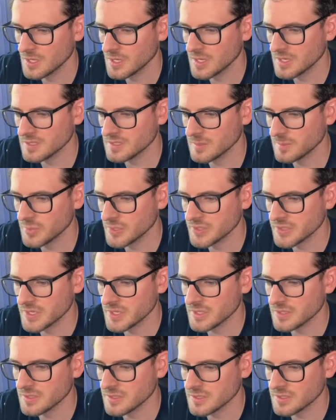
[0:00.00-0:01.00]
as simple as
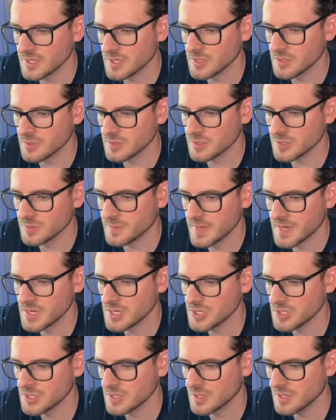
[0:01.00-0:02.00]
this. Let's say users
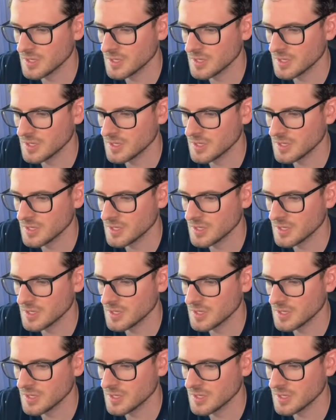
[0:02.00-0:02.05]
page.